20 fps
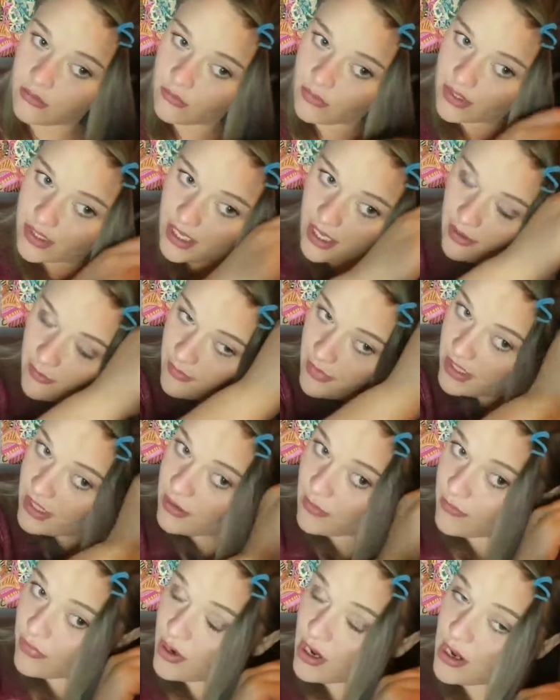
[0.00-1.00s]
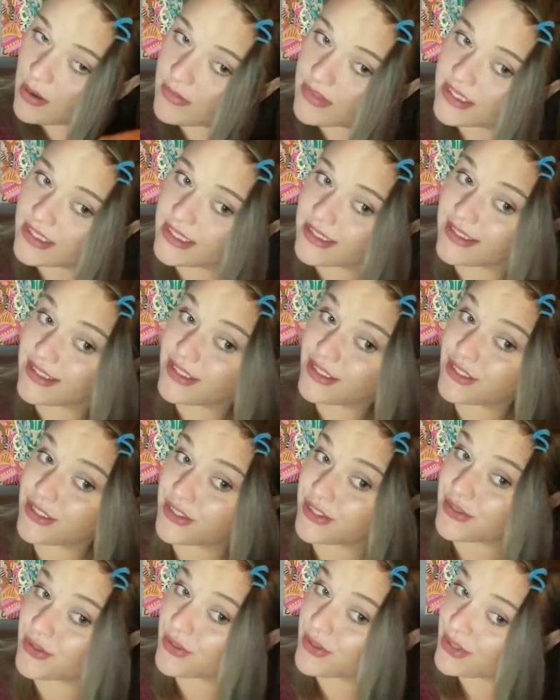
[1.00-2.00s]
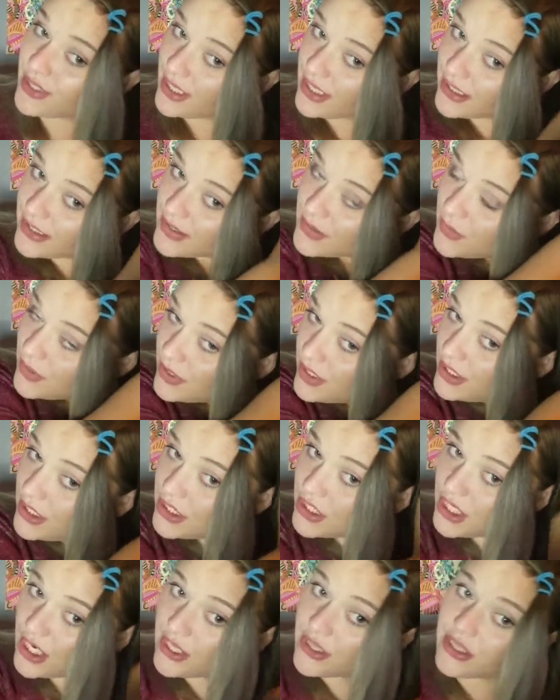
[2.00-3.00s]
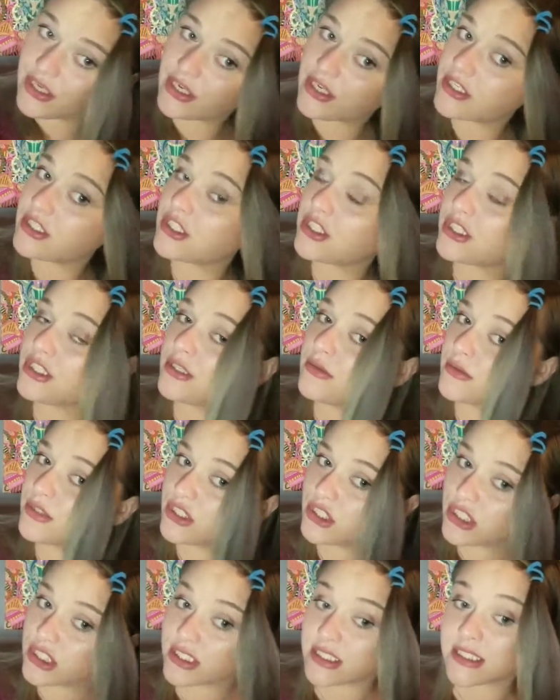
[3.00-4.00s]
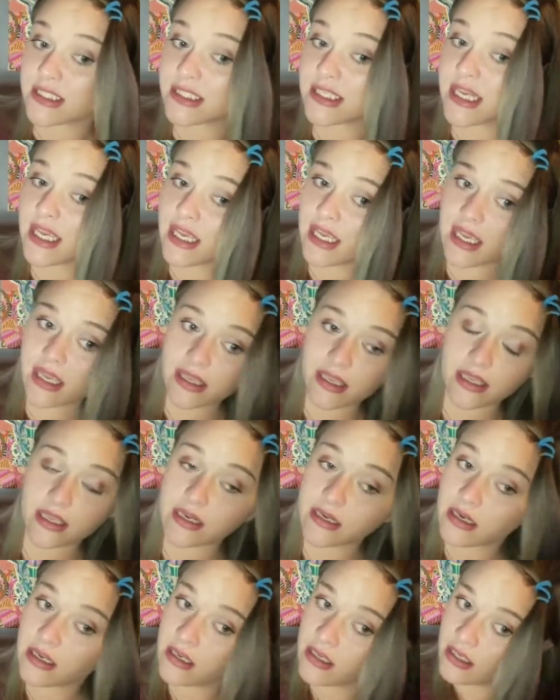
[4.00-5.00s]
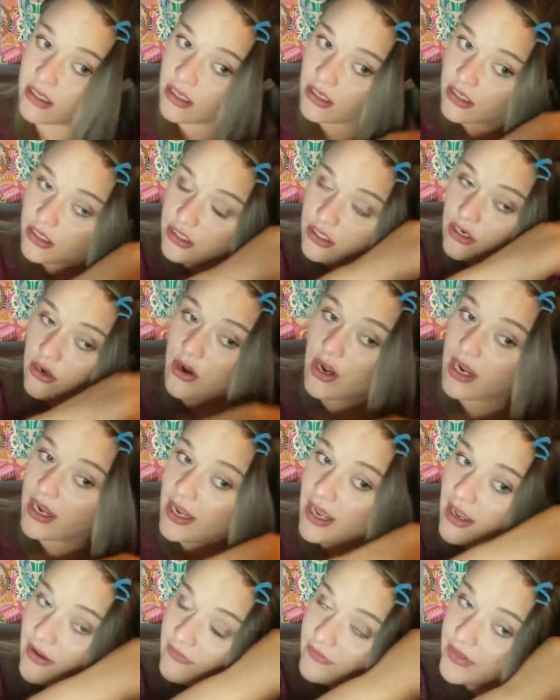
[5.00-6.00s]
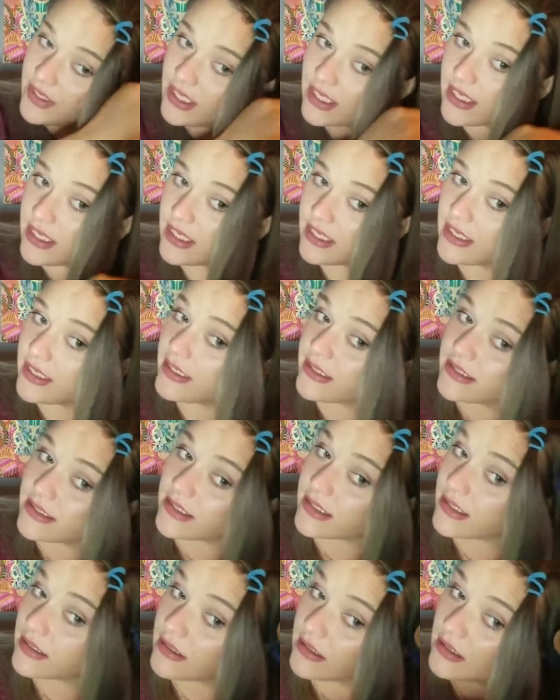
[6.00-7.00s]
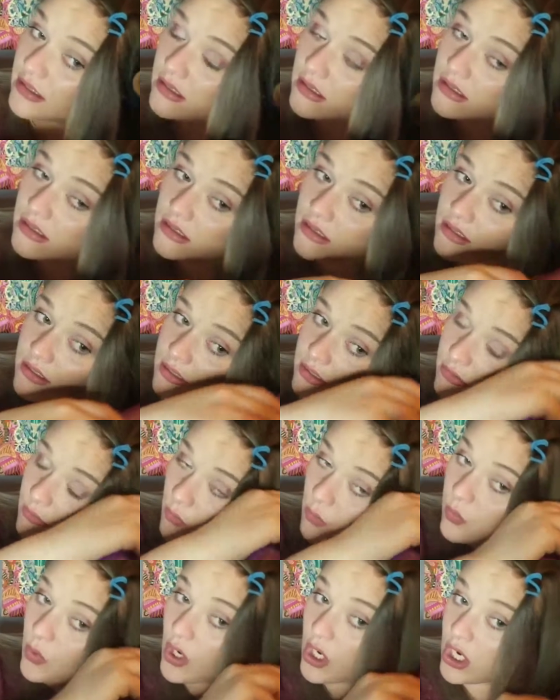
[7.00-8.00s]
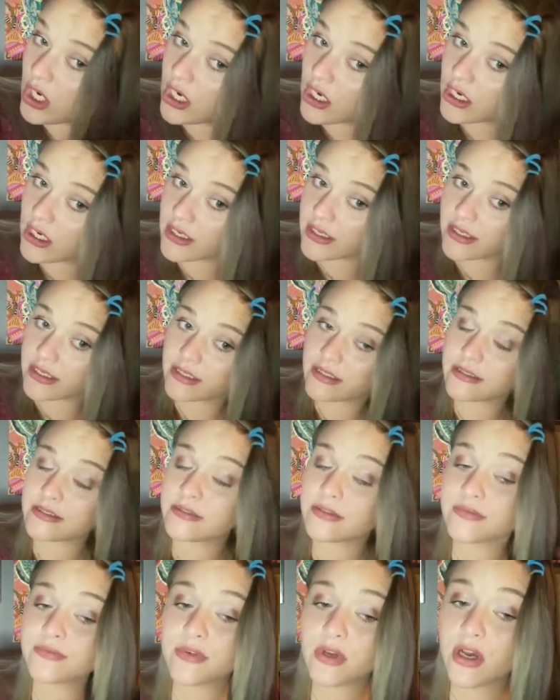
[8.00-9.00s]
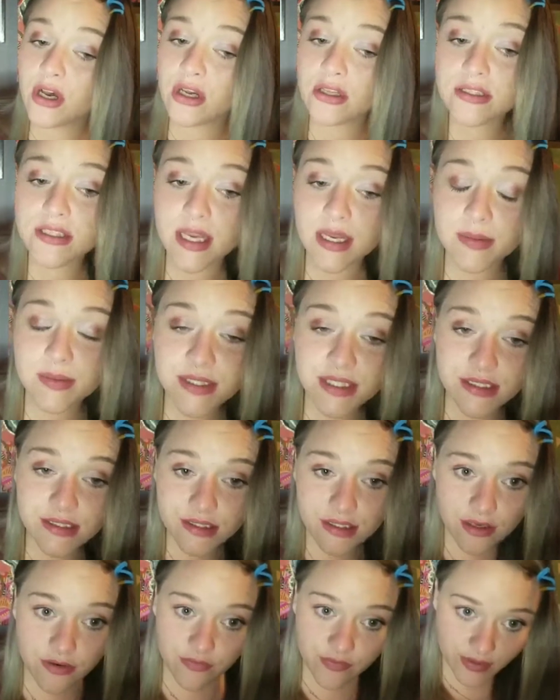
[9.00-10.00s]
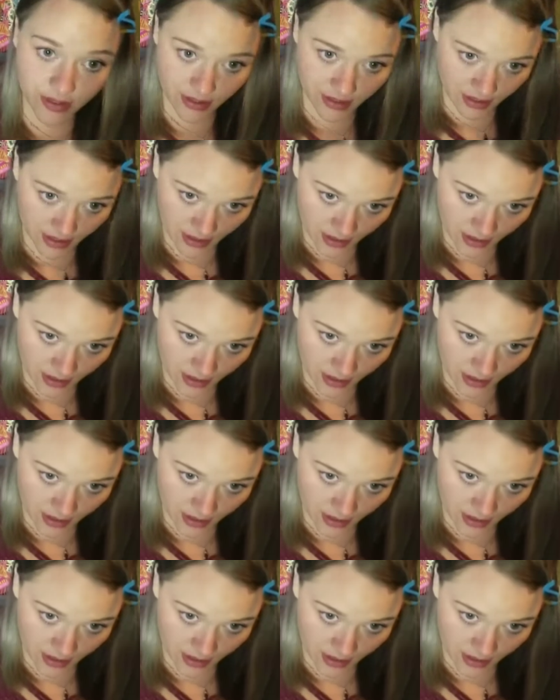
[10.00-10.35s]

we kept making promises to do things with each other, and she was just sick. And, you know, I have kids and work and all types of stuff. And